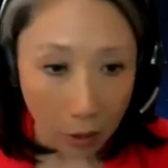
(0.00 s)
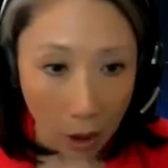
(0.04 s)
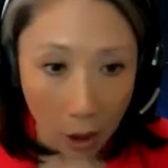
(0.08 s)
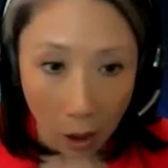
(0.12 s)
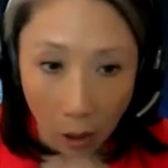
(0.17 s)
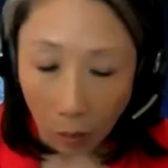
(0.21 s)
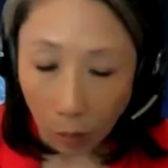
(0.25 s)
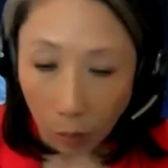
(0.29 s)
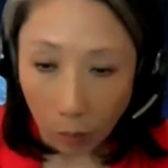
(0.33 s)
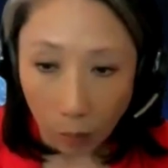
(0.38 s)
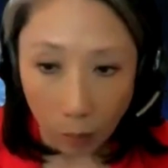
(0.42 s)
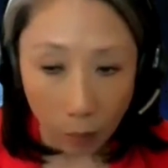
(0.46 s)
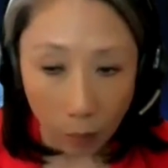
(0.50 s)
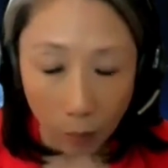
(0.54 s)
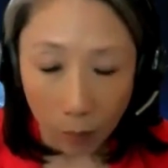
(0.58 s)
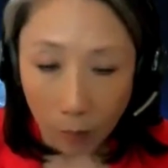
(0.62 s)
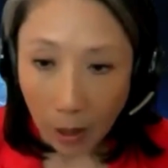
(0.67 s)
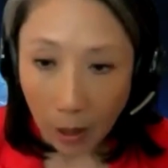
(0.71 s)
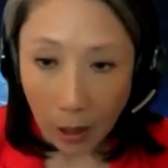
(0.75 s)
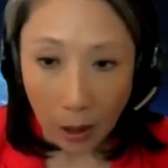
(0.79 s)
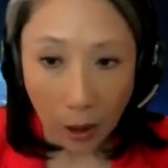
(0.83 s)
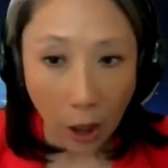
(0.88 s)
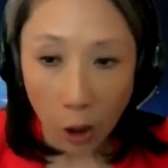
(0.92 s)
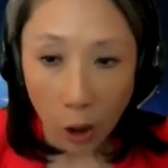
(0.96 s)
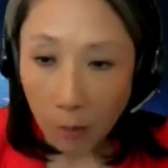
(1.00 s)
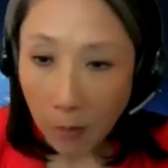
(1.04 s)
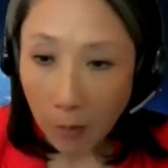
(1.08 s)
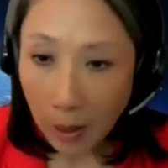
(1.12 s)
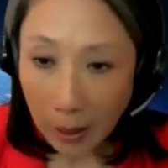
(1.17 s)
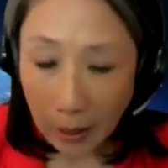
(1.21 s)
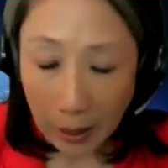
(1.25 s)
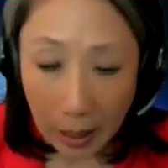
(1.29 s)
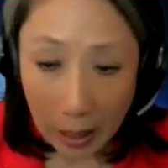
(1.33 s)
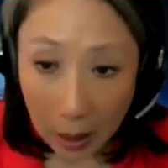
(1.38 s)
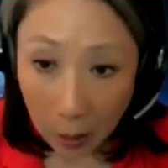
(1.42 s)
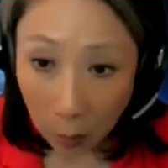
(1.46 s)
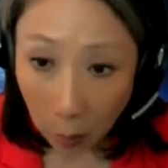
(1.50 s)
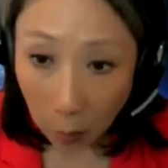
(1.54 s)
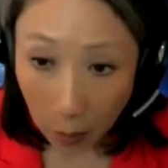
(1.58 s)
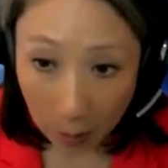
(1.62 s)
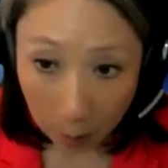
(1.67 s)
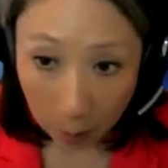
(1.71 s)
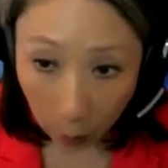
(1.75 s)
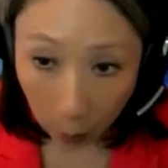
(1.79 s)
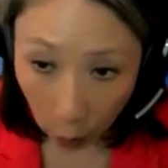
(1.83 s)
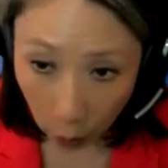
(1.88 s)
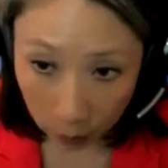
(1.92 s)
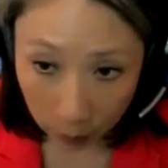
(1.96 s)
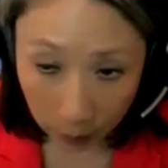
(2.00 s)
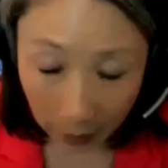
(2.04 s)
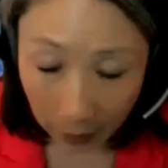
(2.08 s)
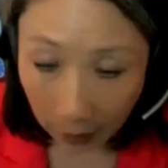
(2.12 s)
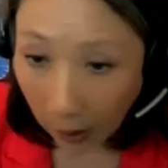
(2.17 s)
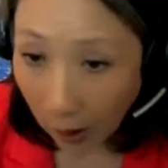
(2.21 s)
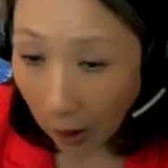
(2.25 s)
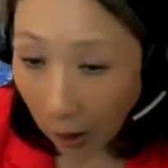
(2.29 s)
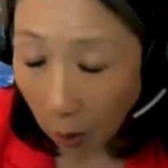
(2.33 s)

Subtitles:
Medicare, Medicaid reimbursement.